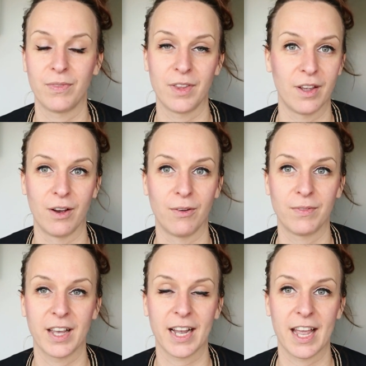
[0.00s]

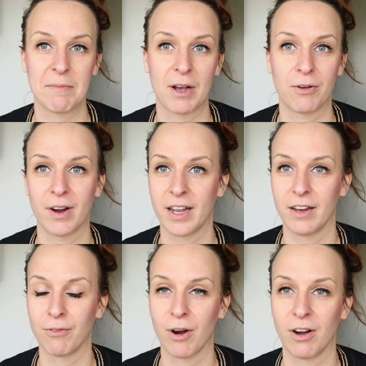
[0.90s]
No, that came out
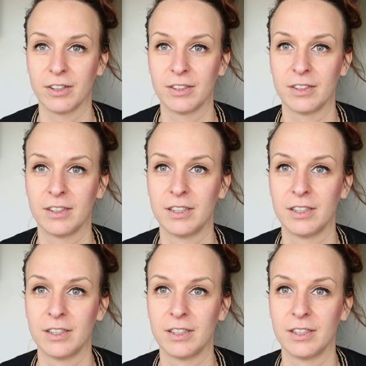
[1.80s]
right wrong.